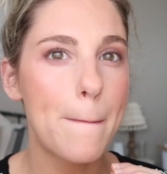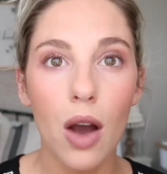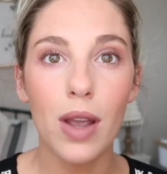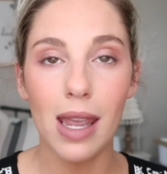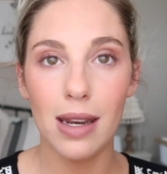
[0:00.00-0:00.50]

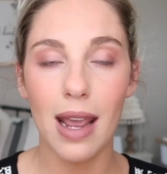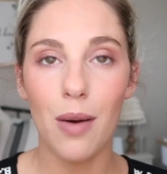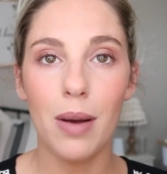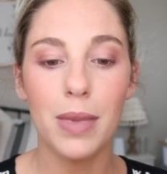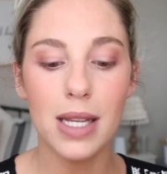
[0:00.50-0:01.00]
Okay,
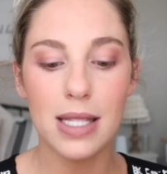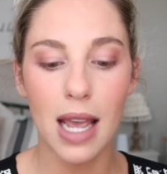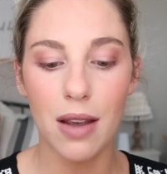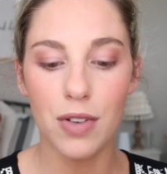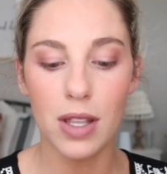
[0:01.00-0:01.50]
now I'm gonna
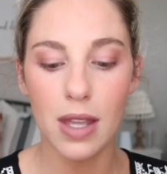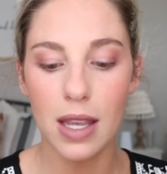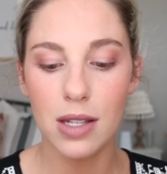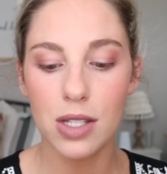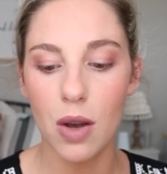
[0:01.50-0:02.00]
set
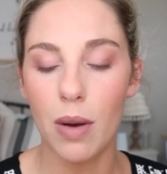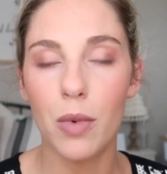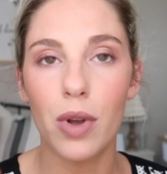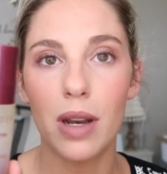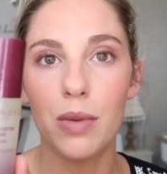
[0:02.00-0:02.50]
everything. So I'm
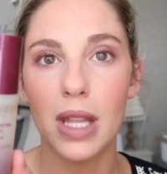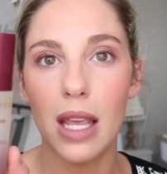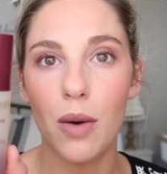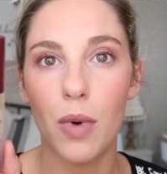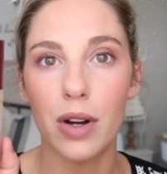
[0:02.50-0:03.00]
going in with
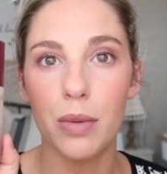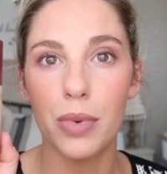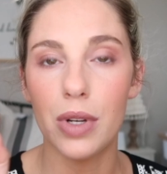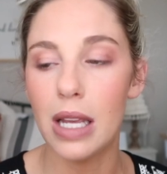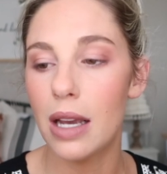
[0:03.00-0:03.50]
the Wander
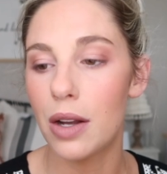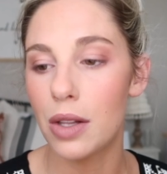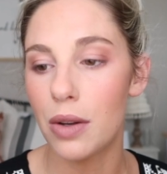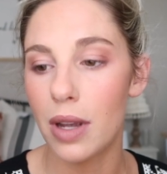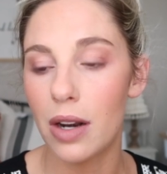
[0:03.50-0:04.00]
Beauty
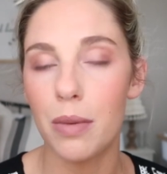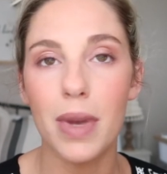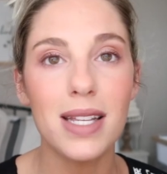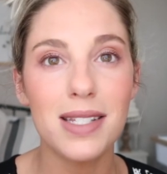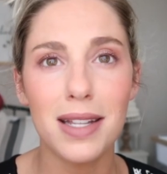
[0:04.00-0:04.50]
Glow Getter
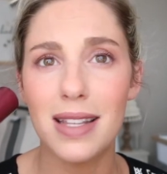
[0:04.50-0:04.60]
Mist.